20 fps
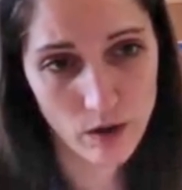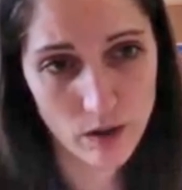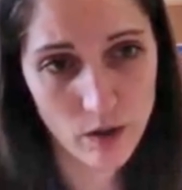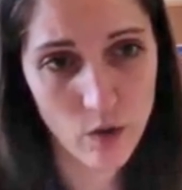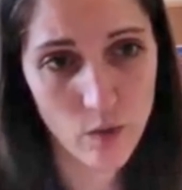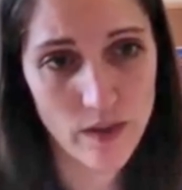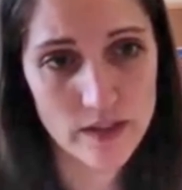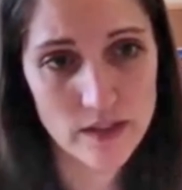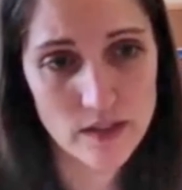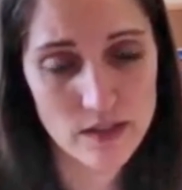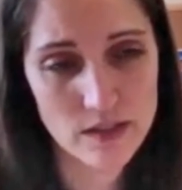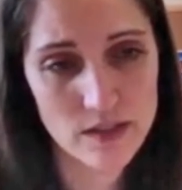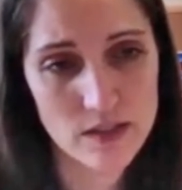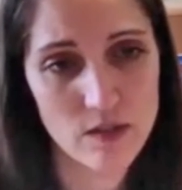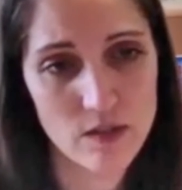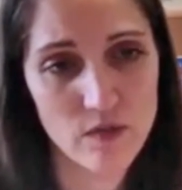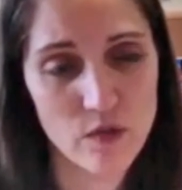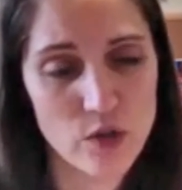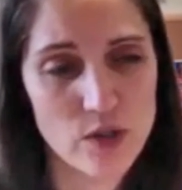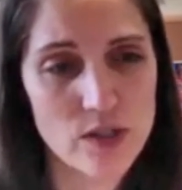This is
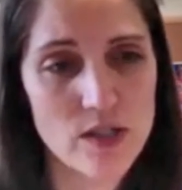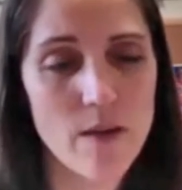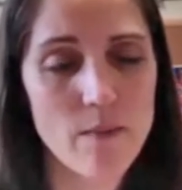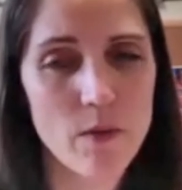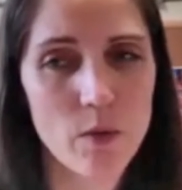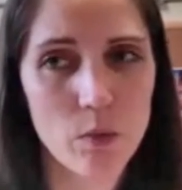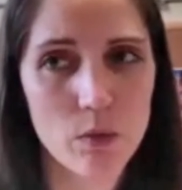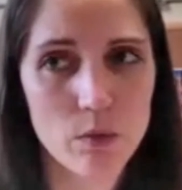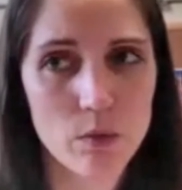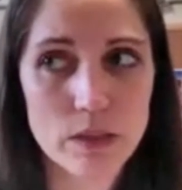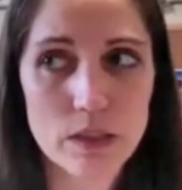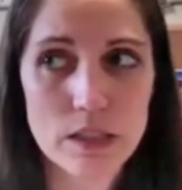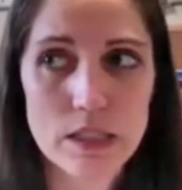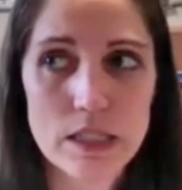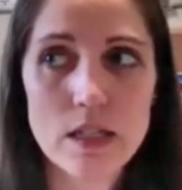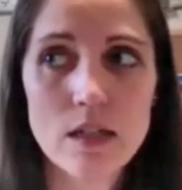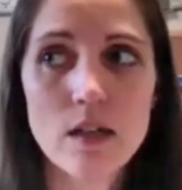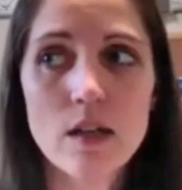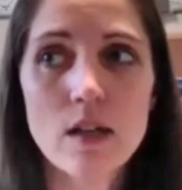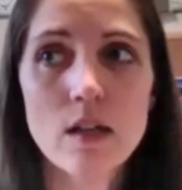the first time that we're really